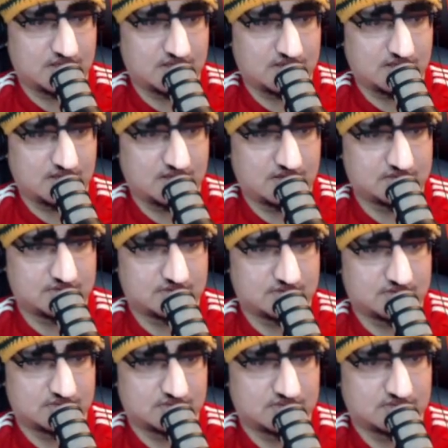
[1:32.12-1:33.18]

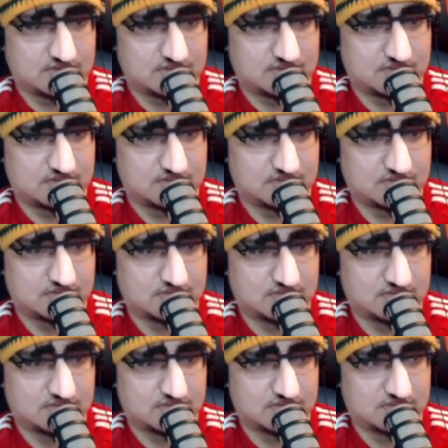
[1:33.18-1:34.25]

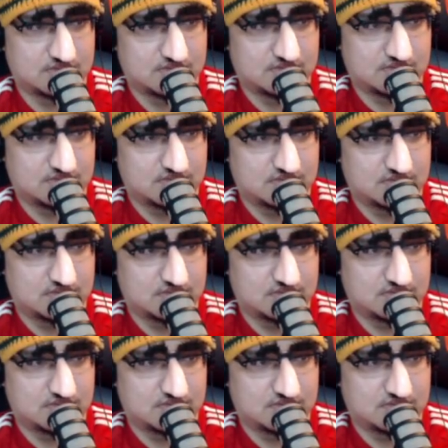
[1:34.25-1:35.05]
No words are spoken by the person on screen.